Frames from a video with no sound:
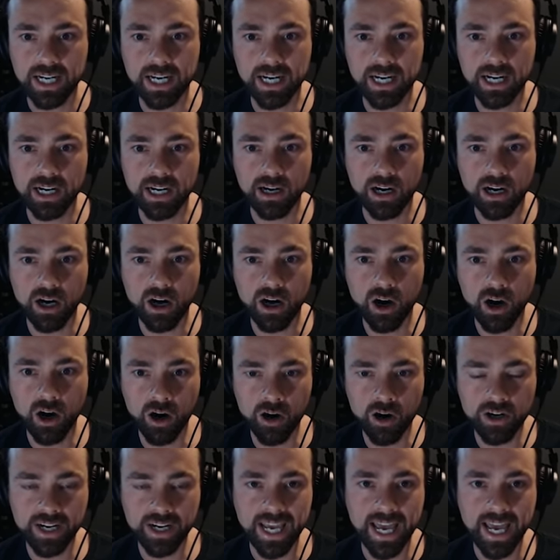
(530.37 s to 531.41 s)
uh, a
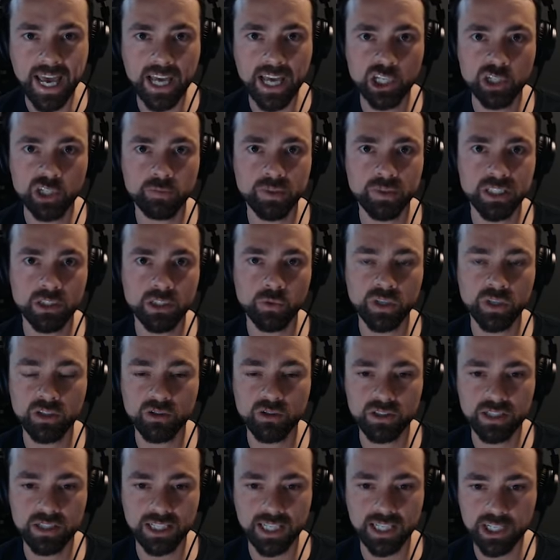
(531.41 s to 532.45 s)
hard edge between
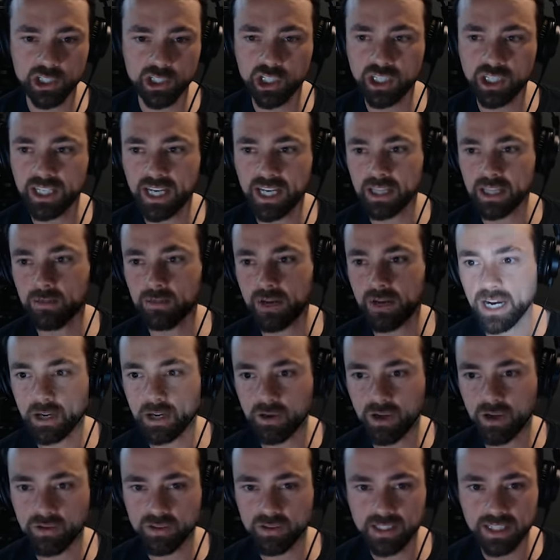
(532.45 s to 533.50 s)
your selection
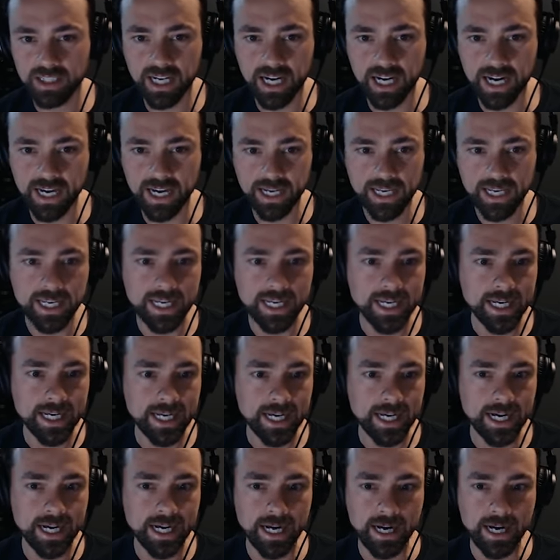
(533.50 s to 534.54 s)
background sky,
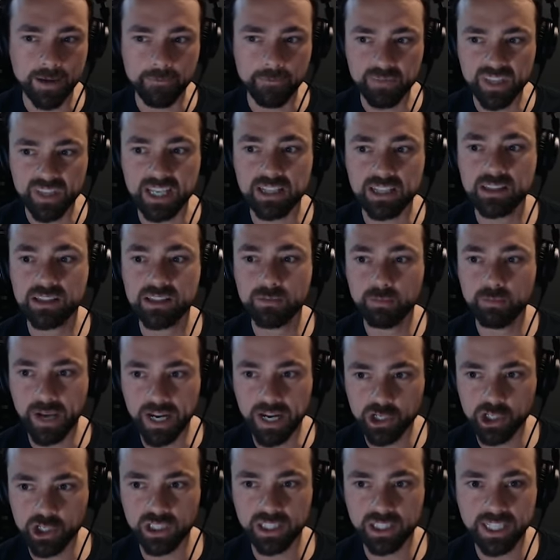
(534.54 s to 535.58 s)
um,
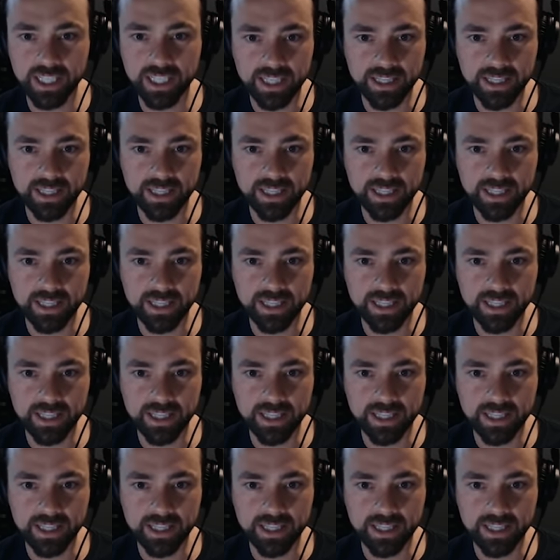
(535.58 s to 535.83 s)
especially